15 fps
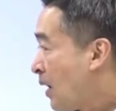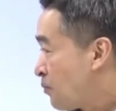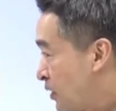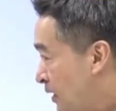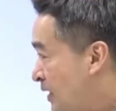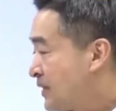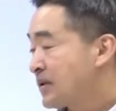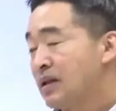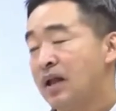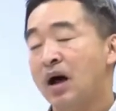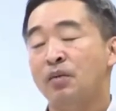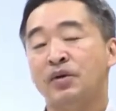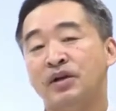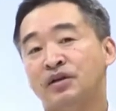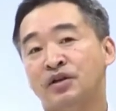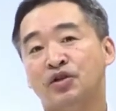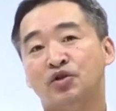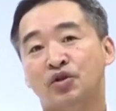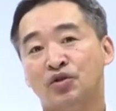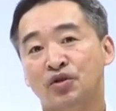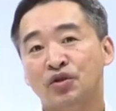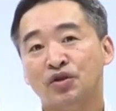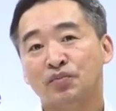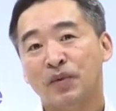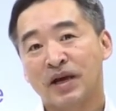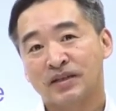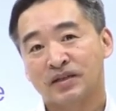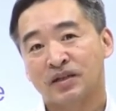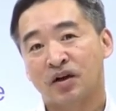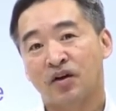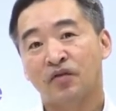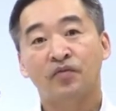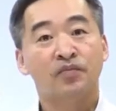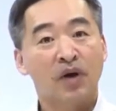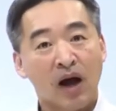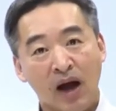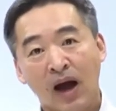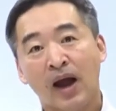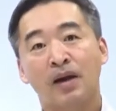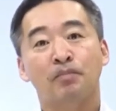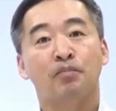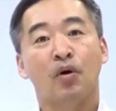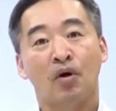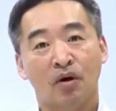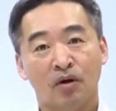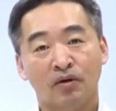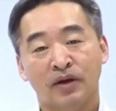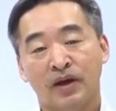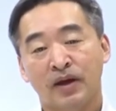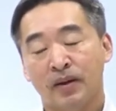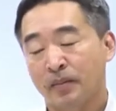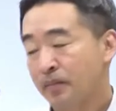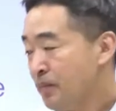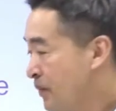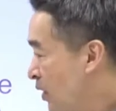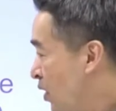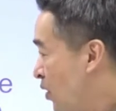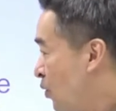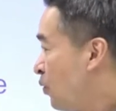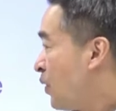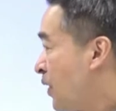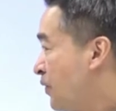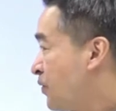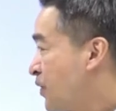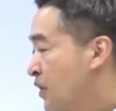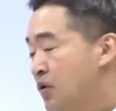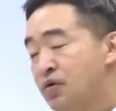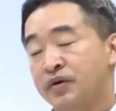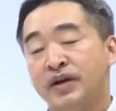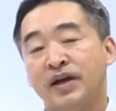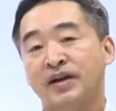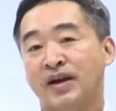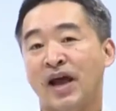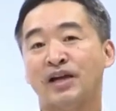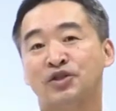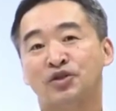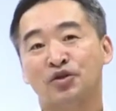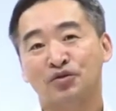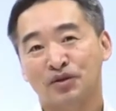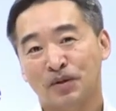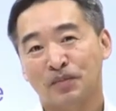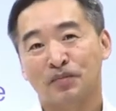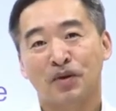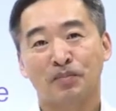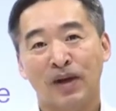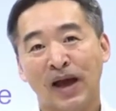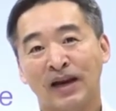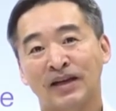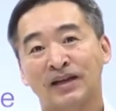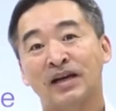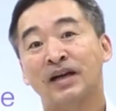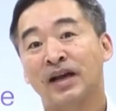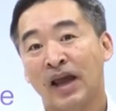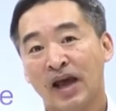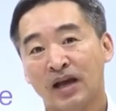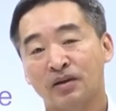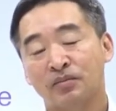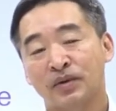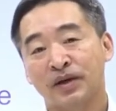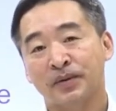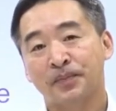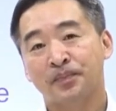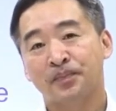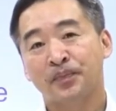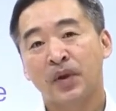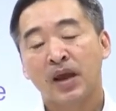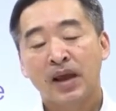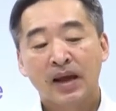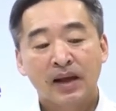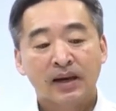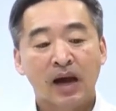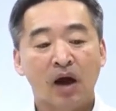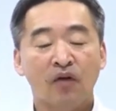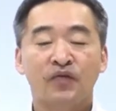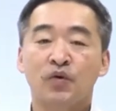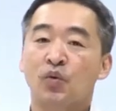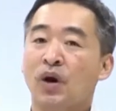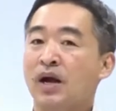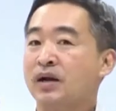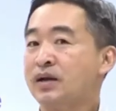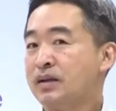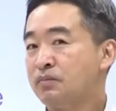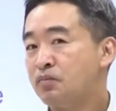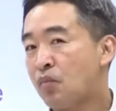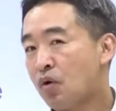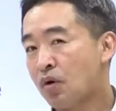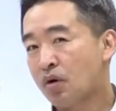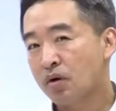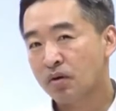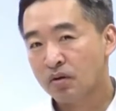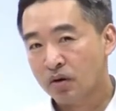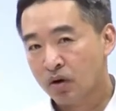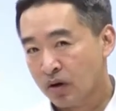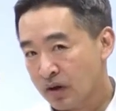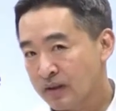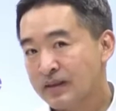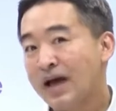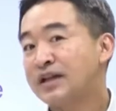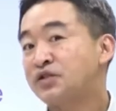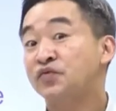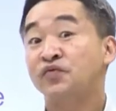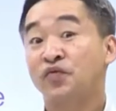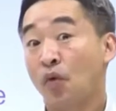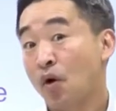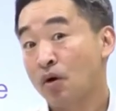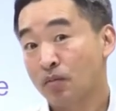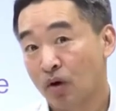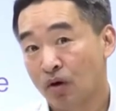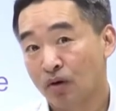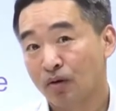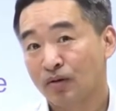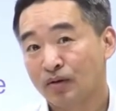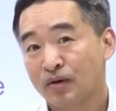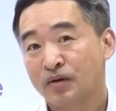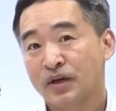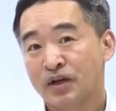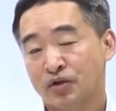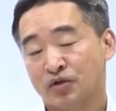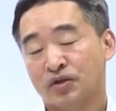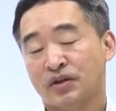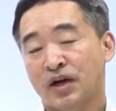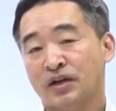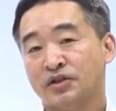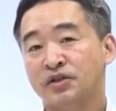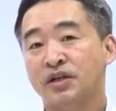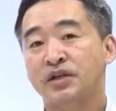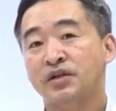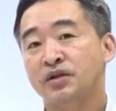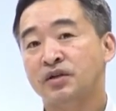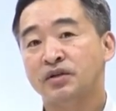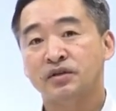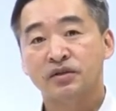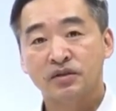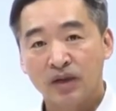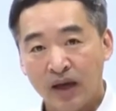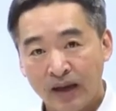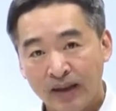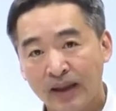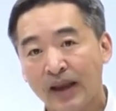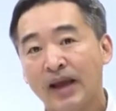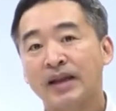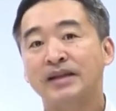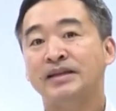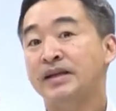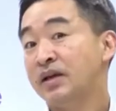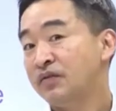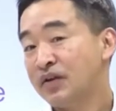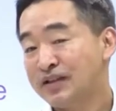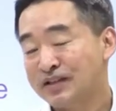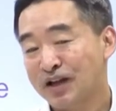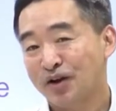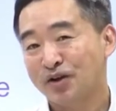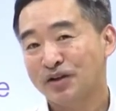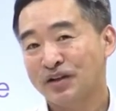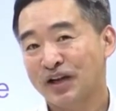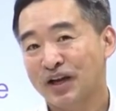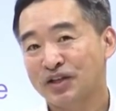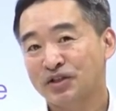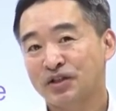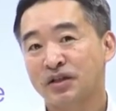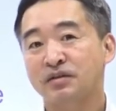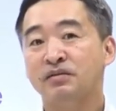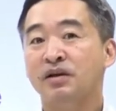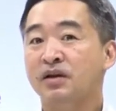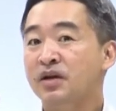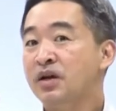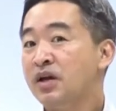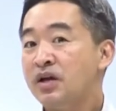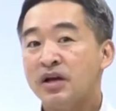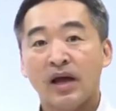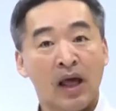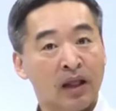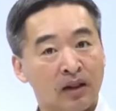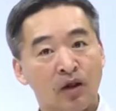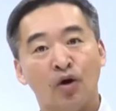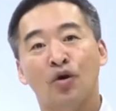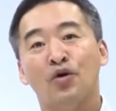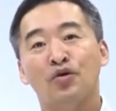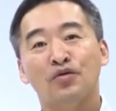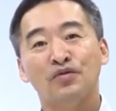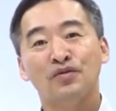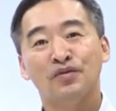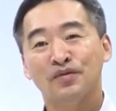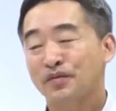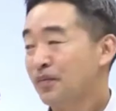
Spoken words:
Please allow me to introduce myself. I am Paul Kim with the Korea National Diplomatic Academy. Now, if you want a more or a less formal introduction, you can again give a salutation. Hello.